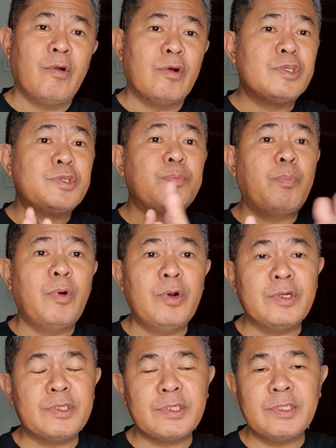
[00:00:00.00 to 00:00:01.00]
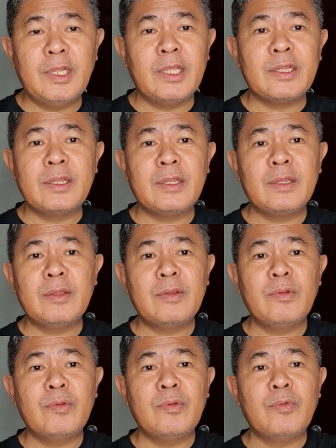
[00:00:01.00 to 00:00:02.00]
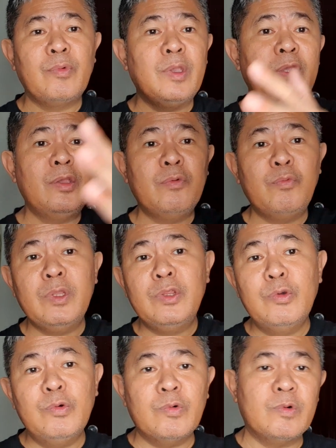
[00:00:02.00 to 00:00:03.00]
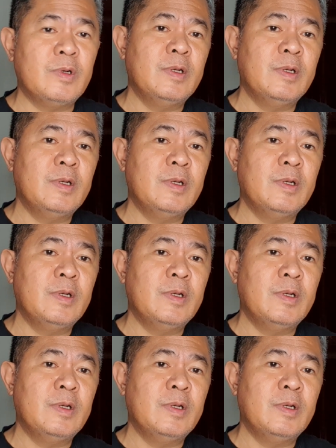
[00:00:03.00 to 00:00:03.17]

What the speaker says: or sports that we do.